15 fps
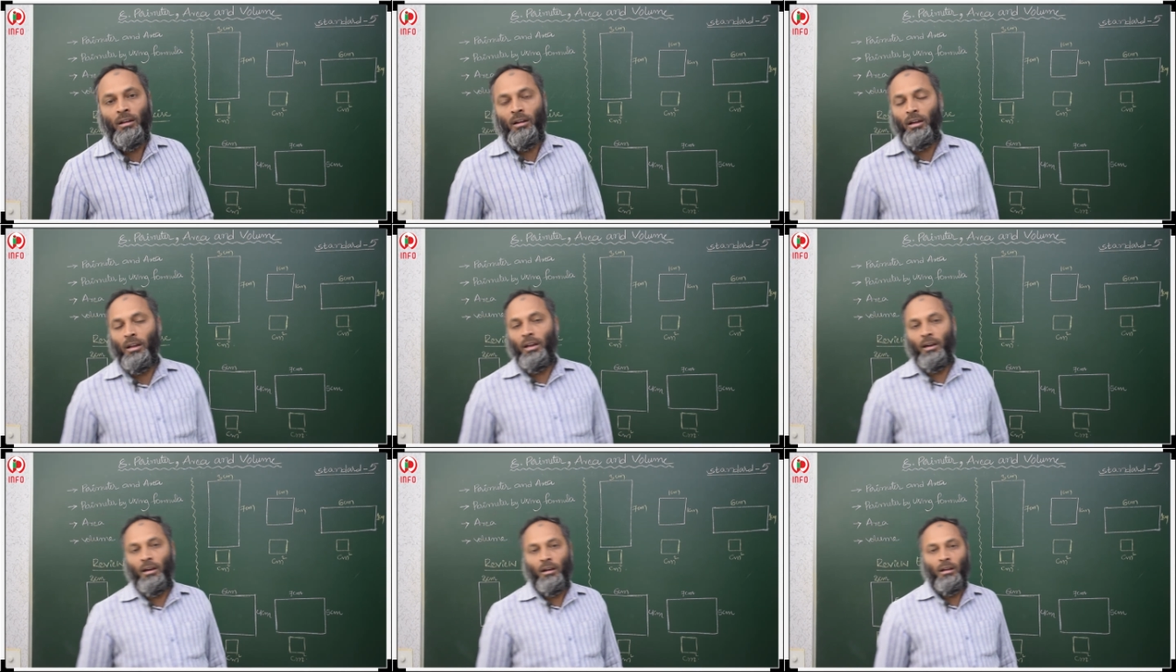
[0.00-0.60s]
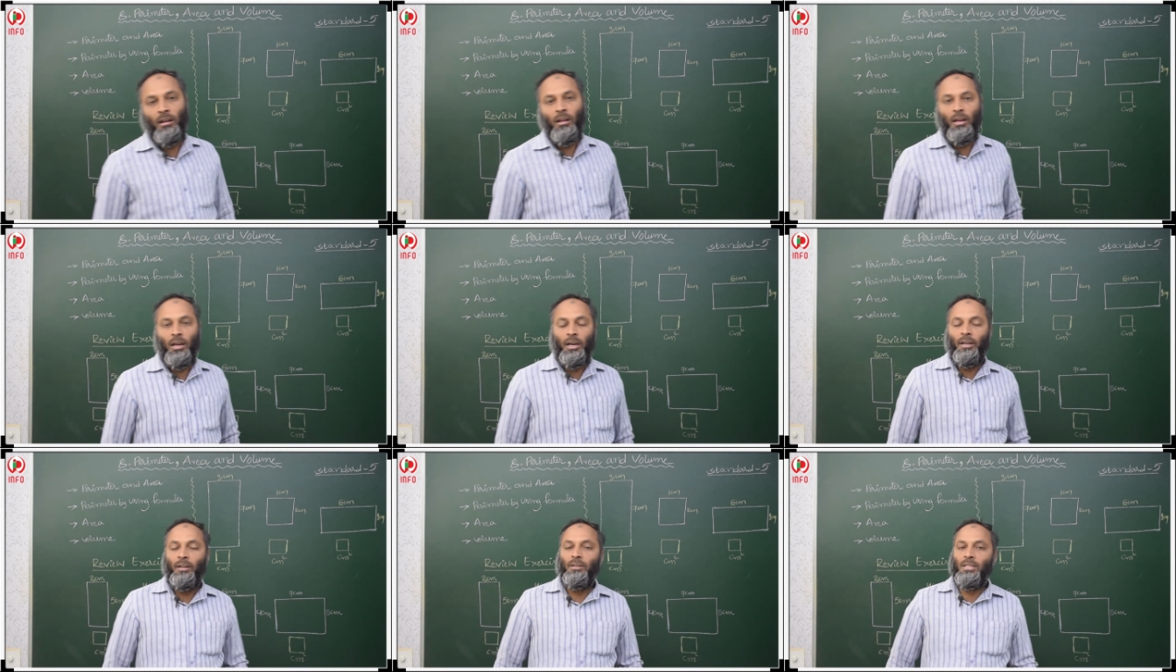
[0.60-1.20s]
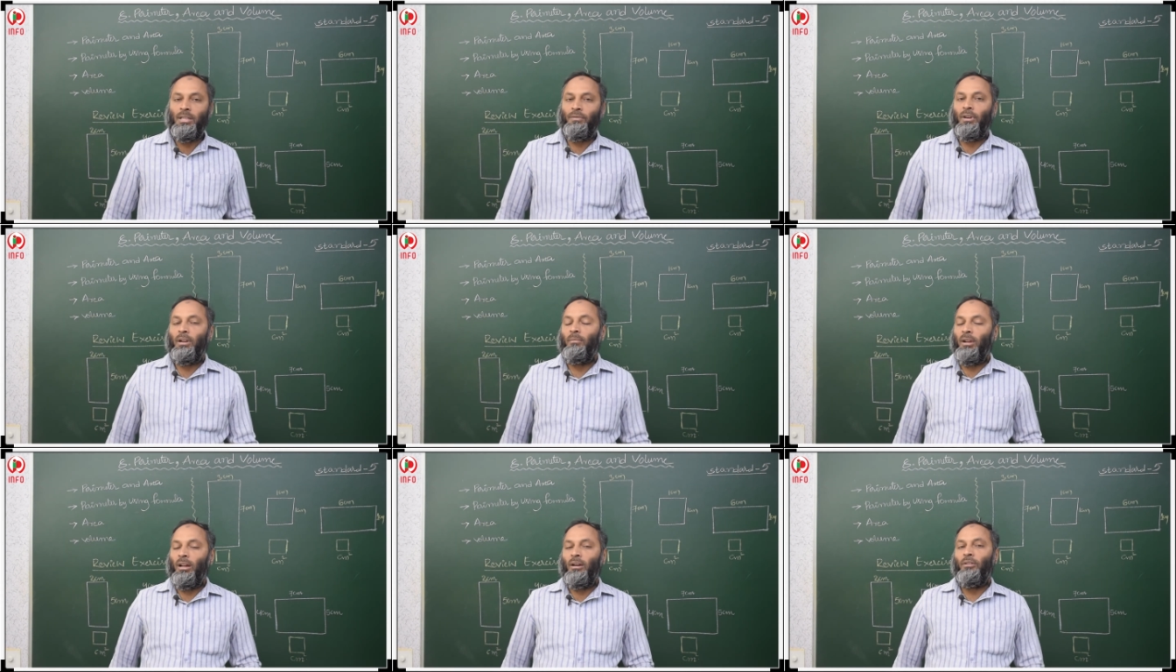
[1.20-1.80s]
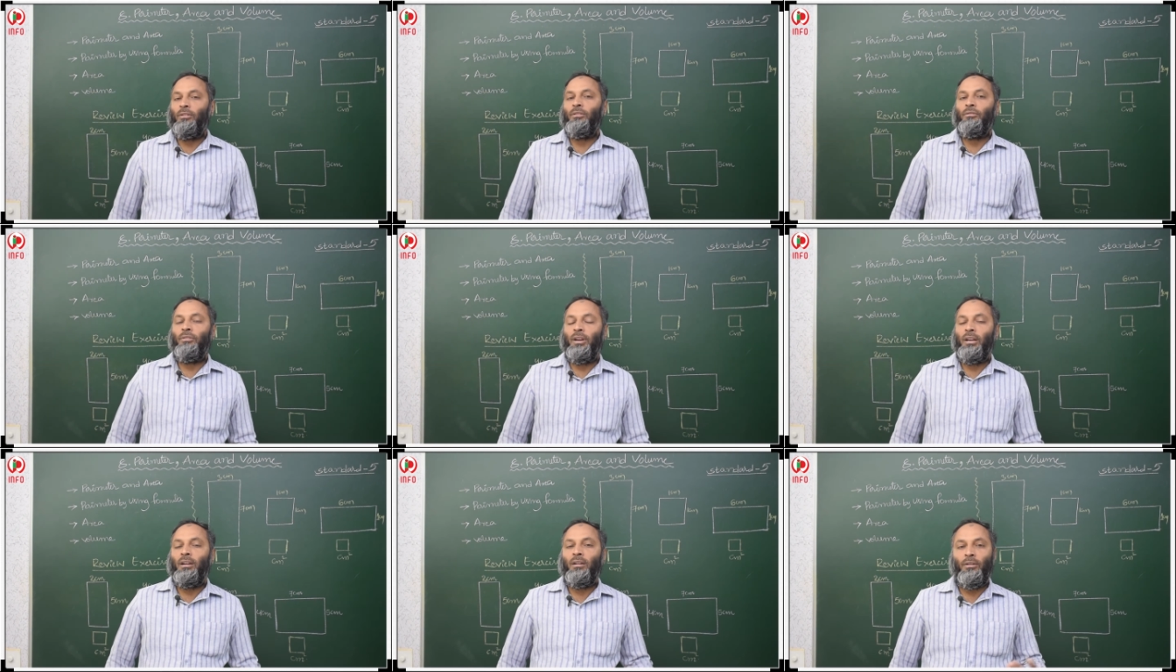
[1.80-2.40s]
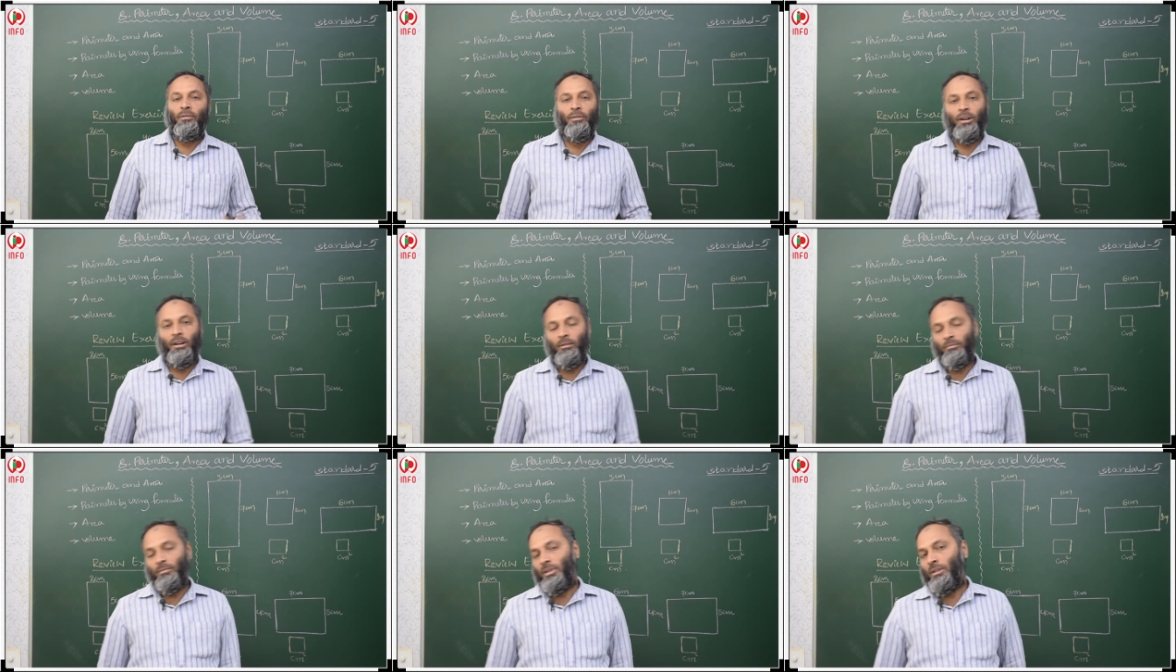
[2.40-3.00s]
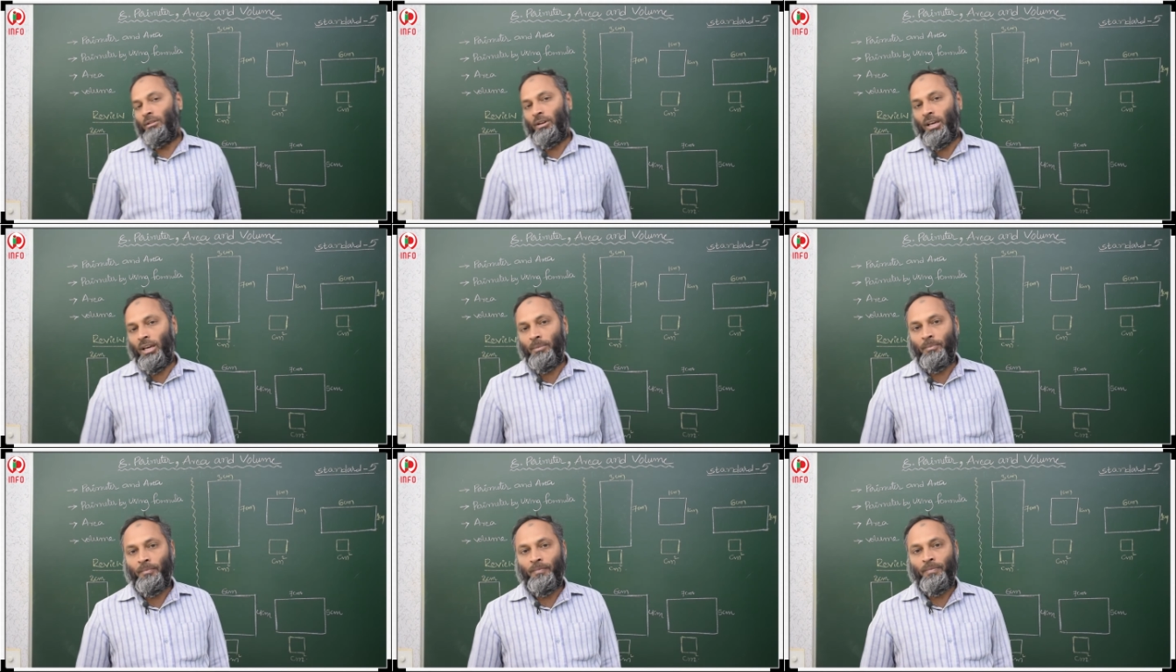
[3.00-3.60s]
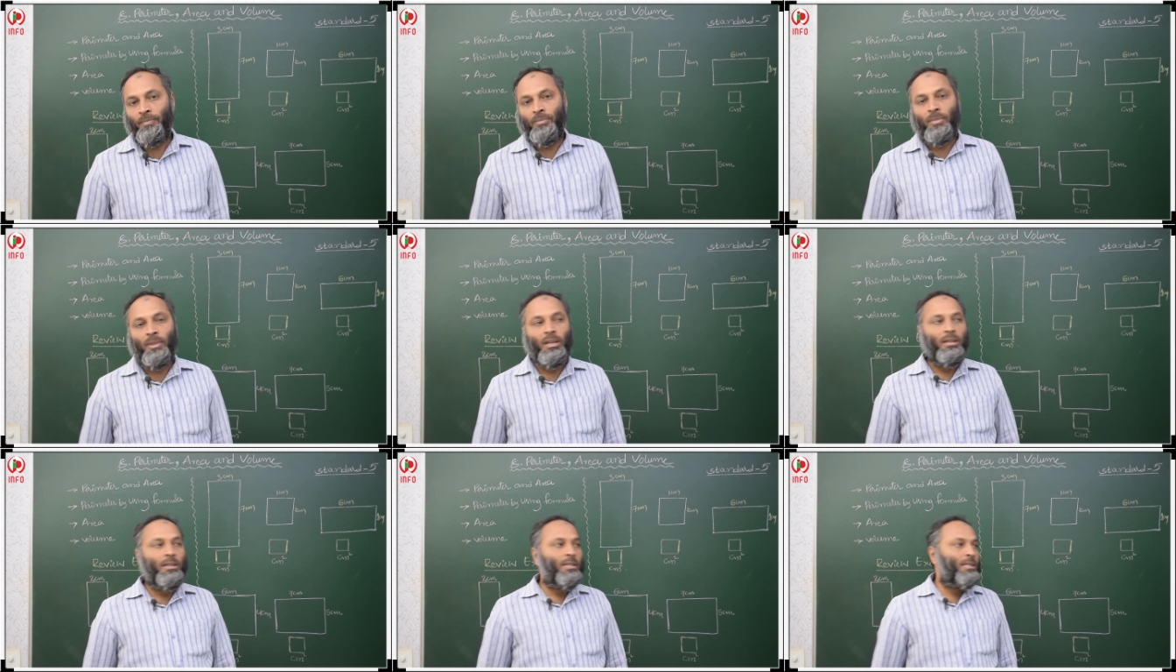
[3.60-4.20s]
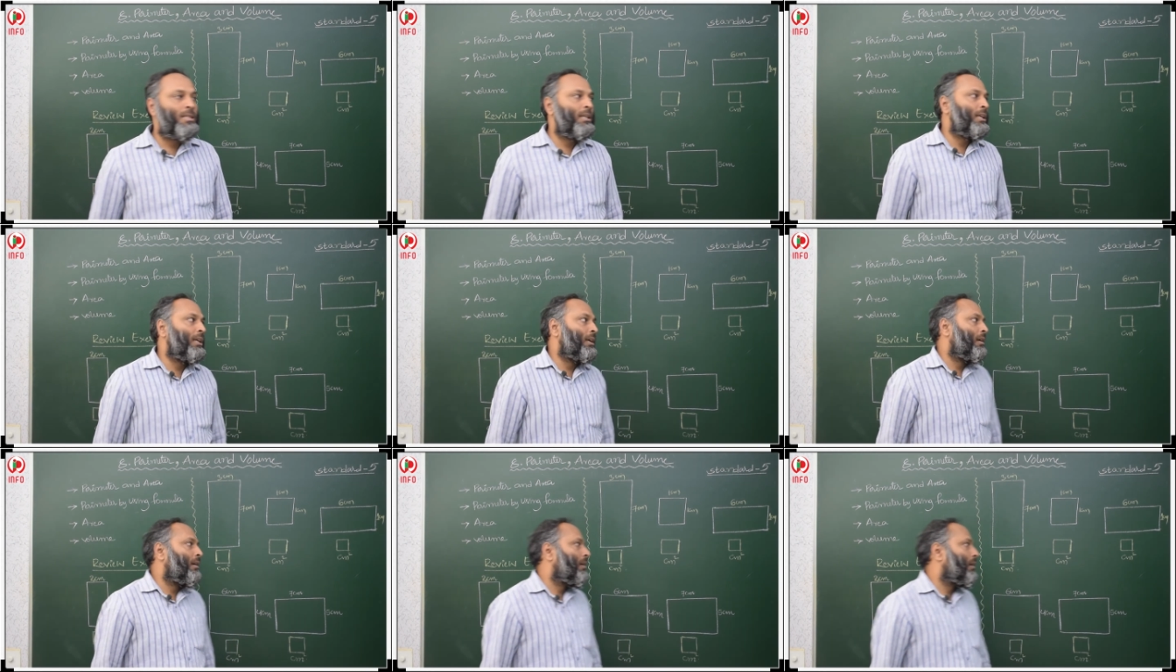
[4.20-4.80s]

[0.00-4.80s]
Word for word: area and using formula how to find volume. Okay. See here.